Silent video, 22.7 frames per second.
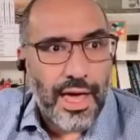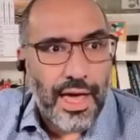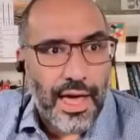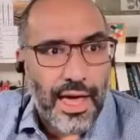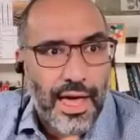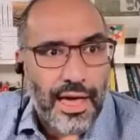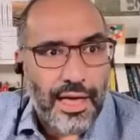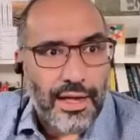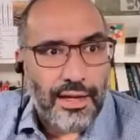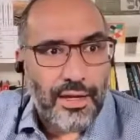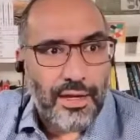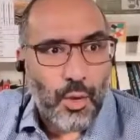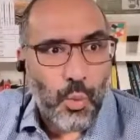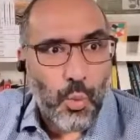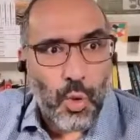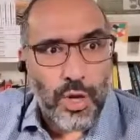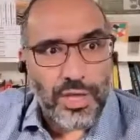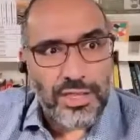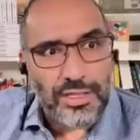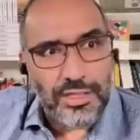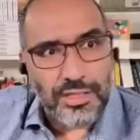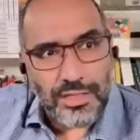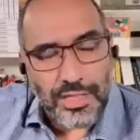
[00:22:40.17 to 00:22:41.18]
and
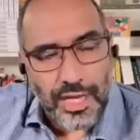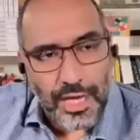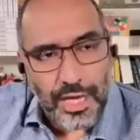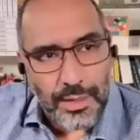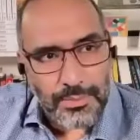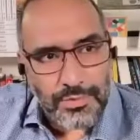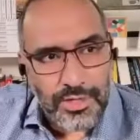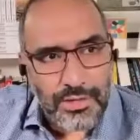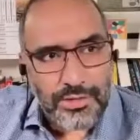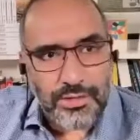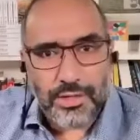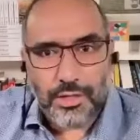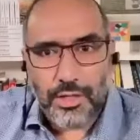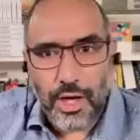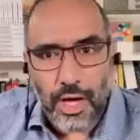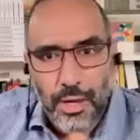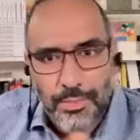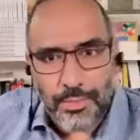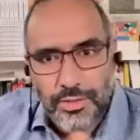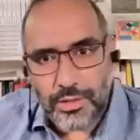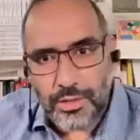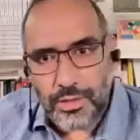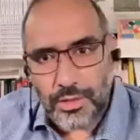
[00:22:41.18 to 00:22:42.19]
what shapes its
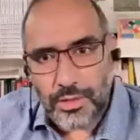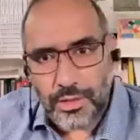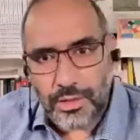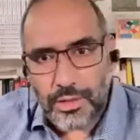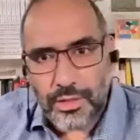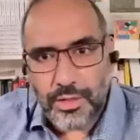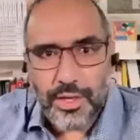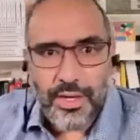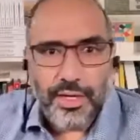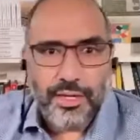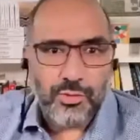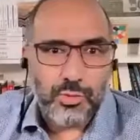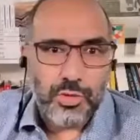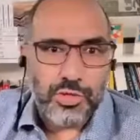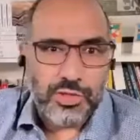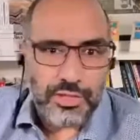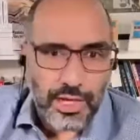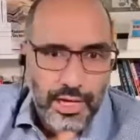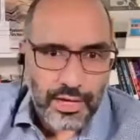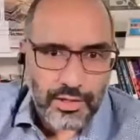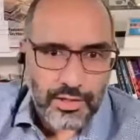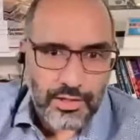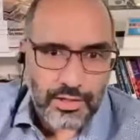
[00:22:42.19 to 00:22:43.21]
adoption, its
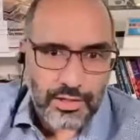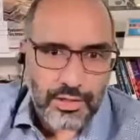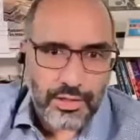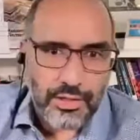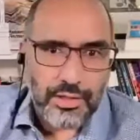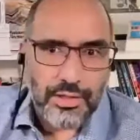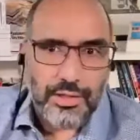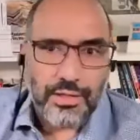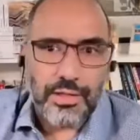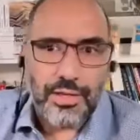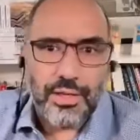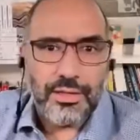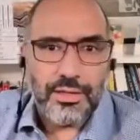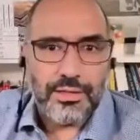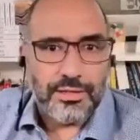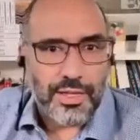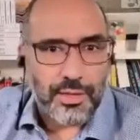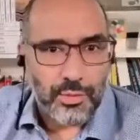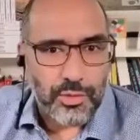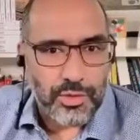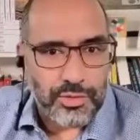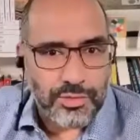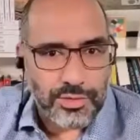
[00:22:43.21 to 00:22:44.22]
rejection, et
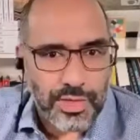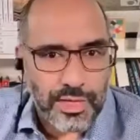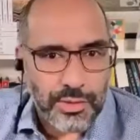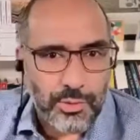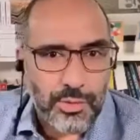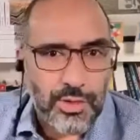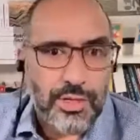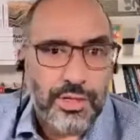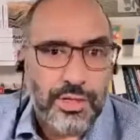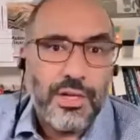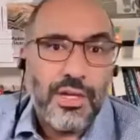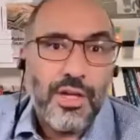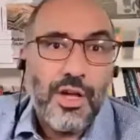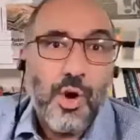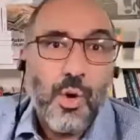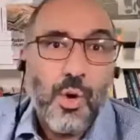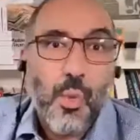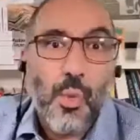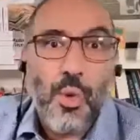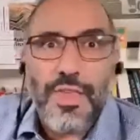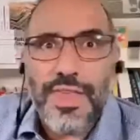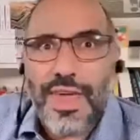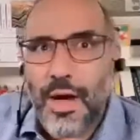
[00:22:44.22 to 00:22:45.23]
cetera,
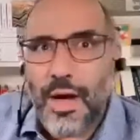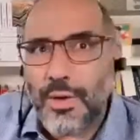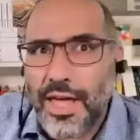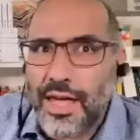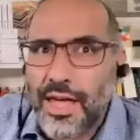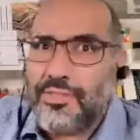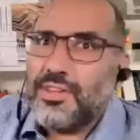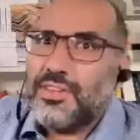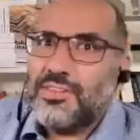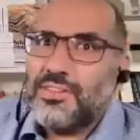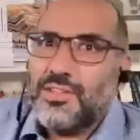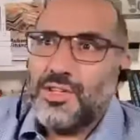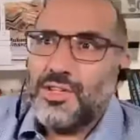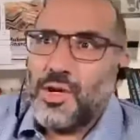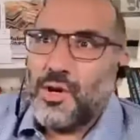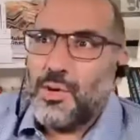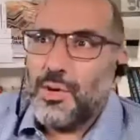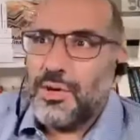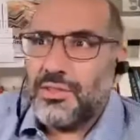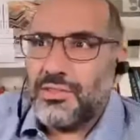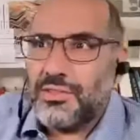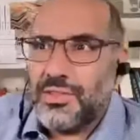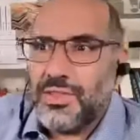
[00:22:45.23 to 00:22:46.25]
without having to
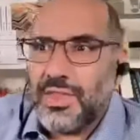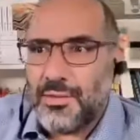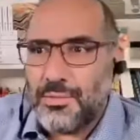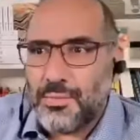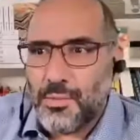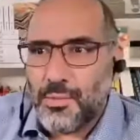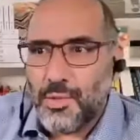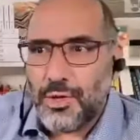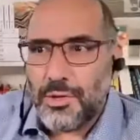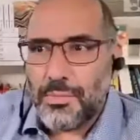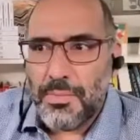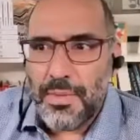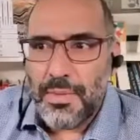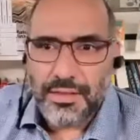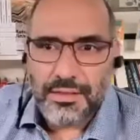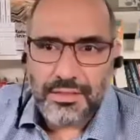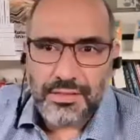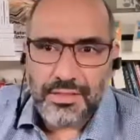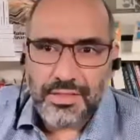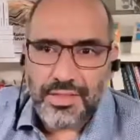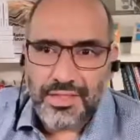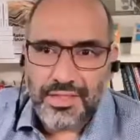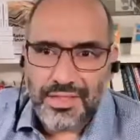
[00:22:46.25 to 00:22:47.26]
go into that more
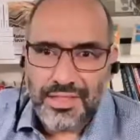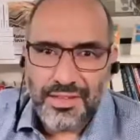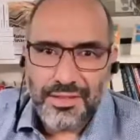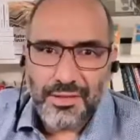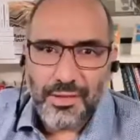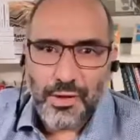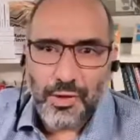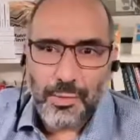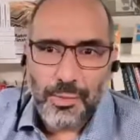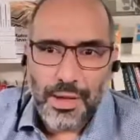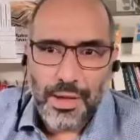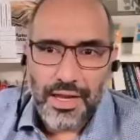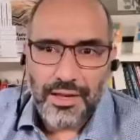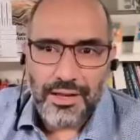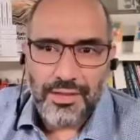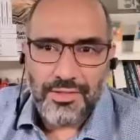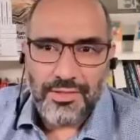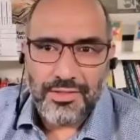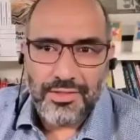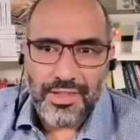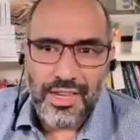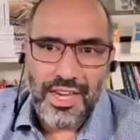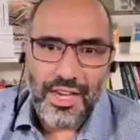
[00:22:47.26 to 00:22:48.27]
messy
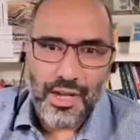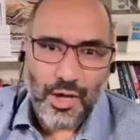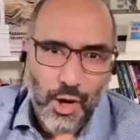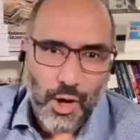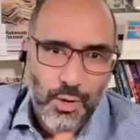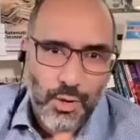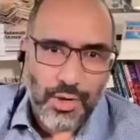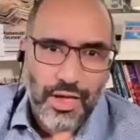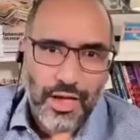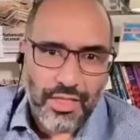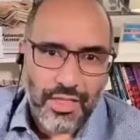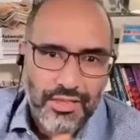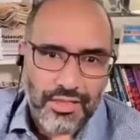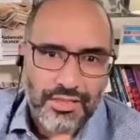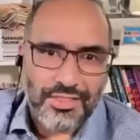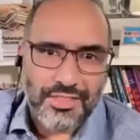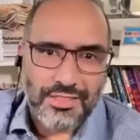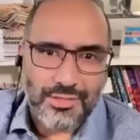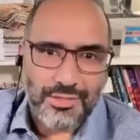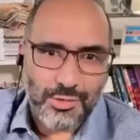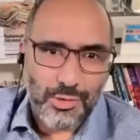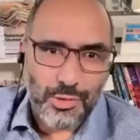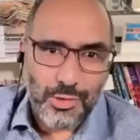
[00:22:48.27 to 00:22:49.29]
domain of saying, oh yeah,
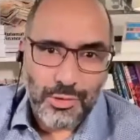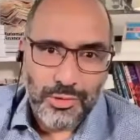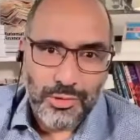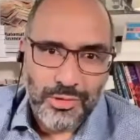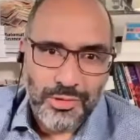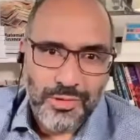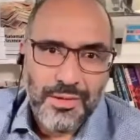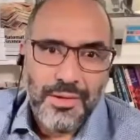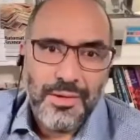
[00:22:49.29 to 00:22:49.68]
this is true.